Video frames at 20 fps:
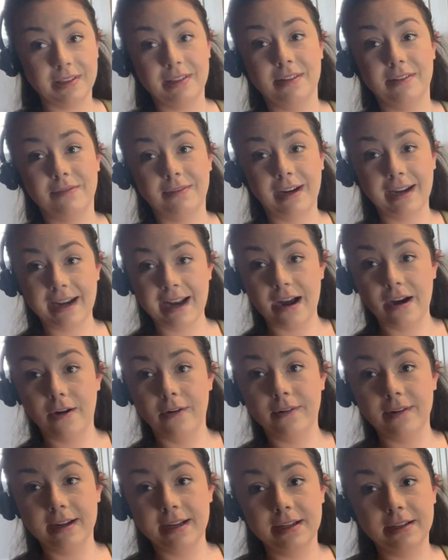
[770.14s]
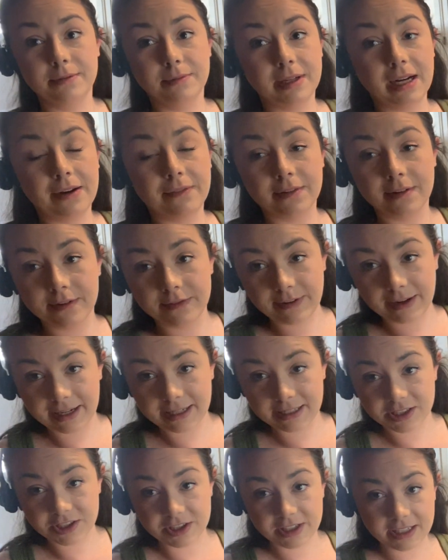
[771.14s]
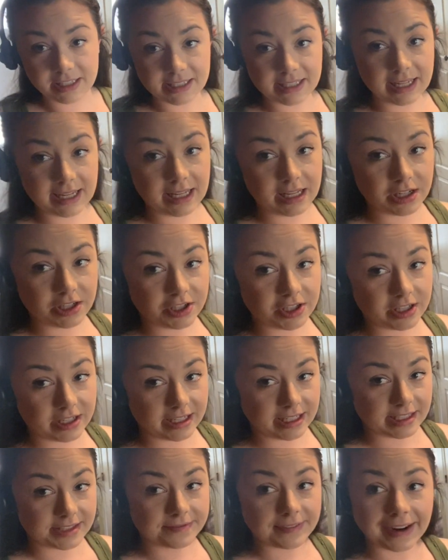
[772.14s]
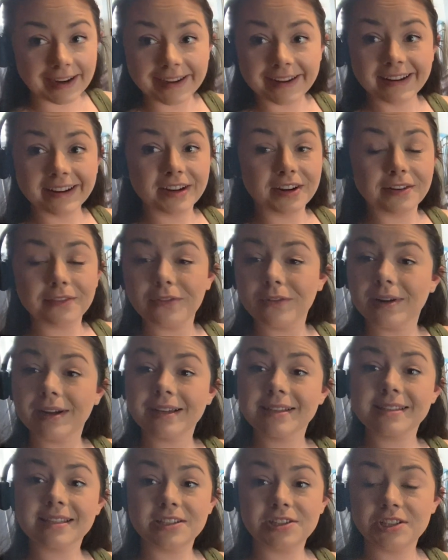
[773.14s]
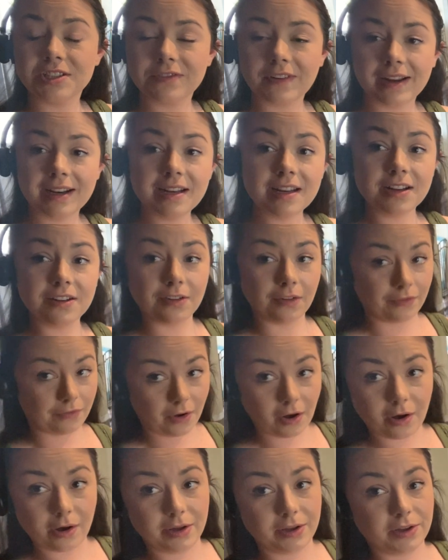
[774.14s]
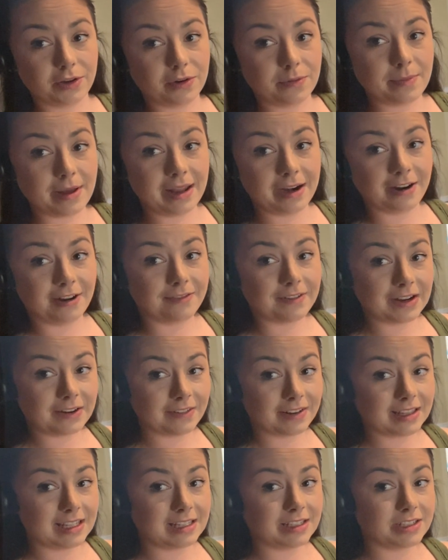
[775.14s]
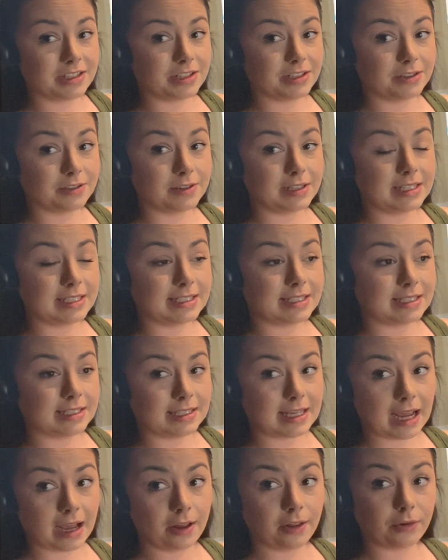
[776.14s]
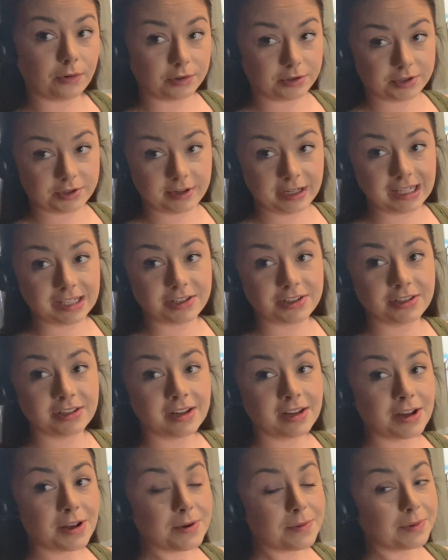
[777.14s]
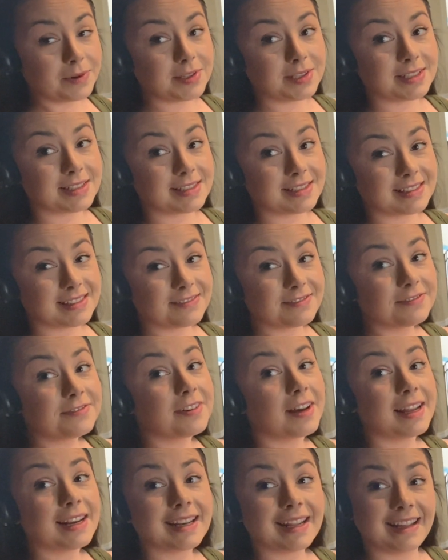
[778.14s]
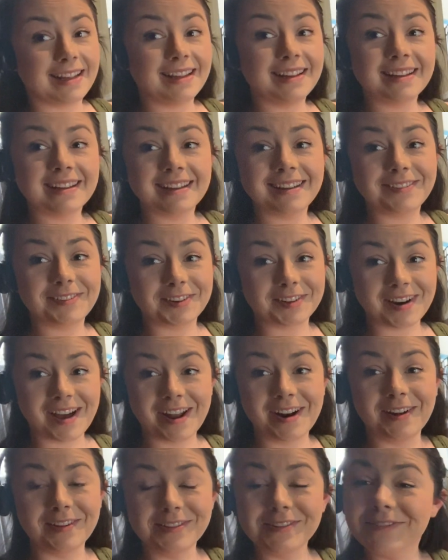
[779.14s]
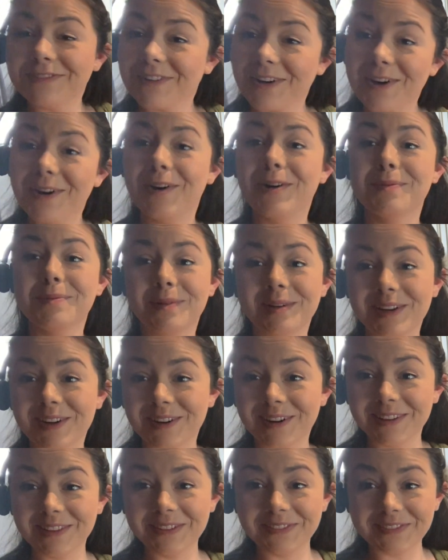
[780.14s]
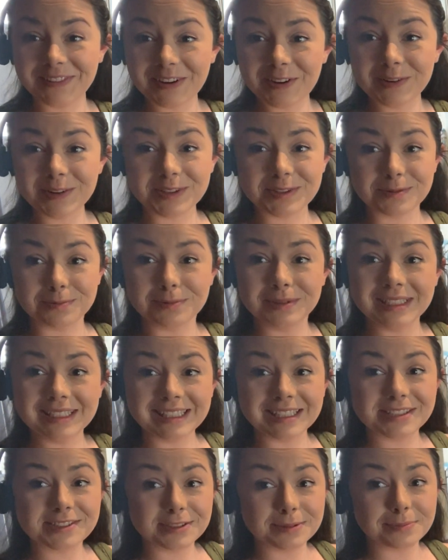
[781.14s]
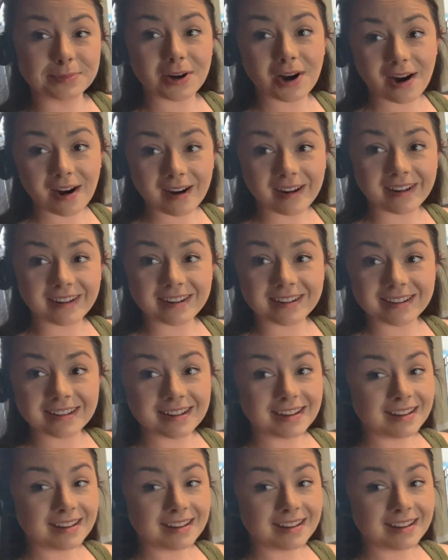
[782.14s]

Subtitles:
right now in whatever phase she's in. She's finding her voice and she's finding the volume, and her favorite thing to do is yell or screech, which is funny if you're not on the phone. When you're on the phone, it's really super hard.